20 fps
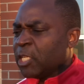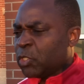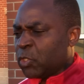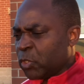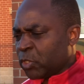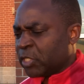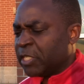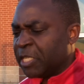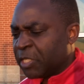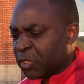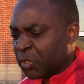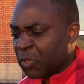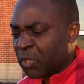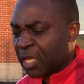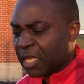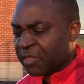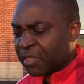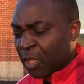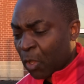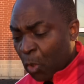George
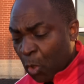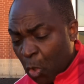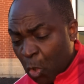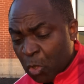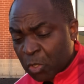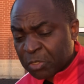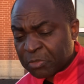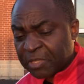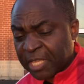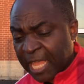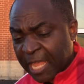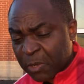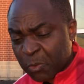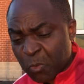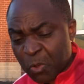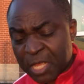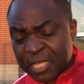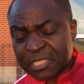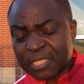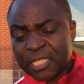Nechironga, they all then
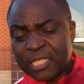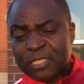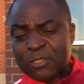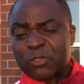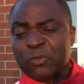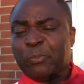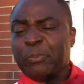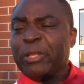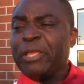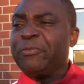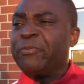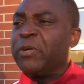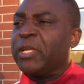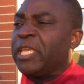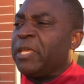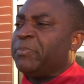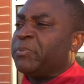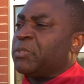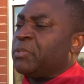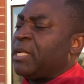went in to play for
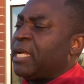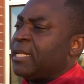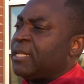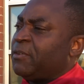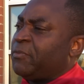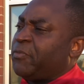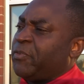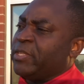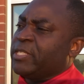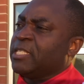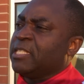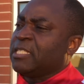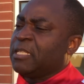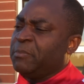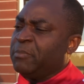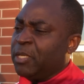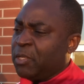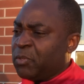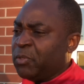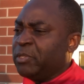Cape United first
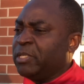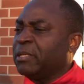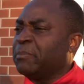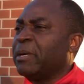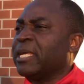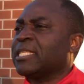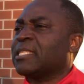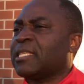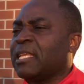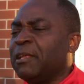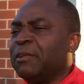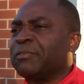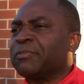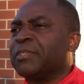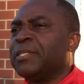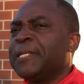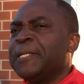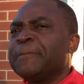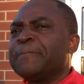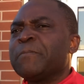team, including myself.
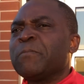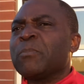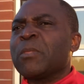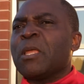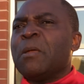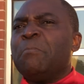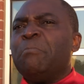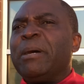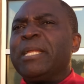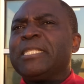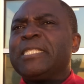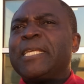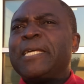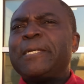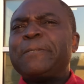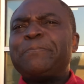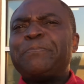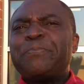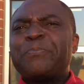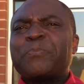But
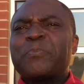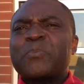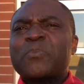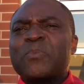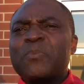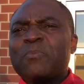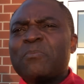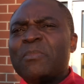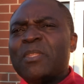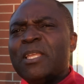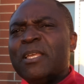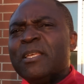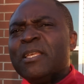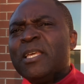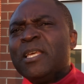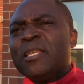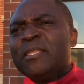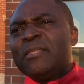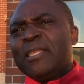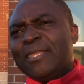
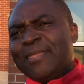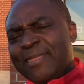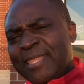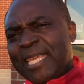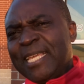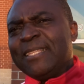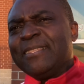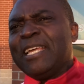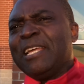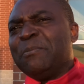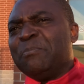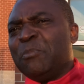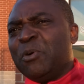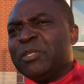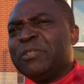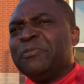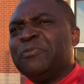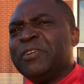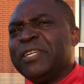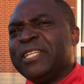the thing that
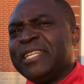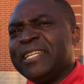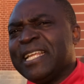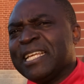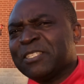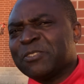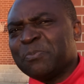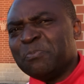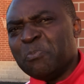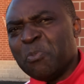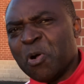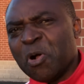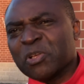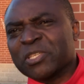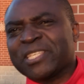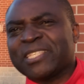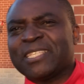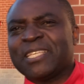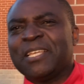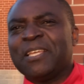motivated us
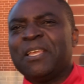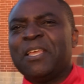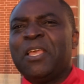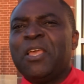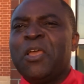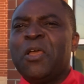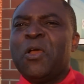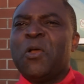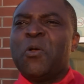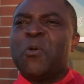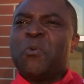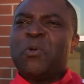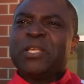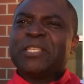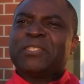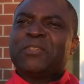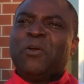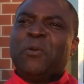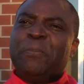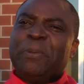most
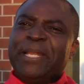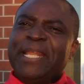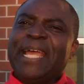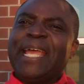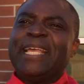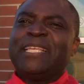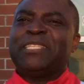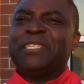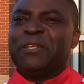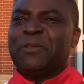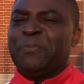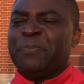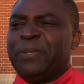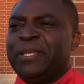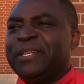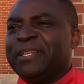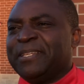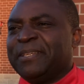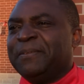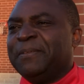was Obadiah
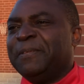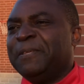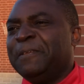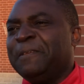Sarpinda,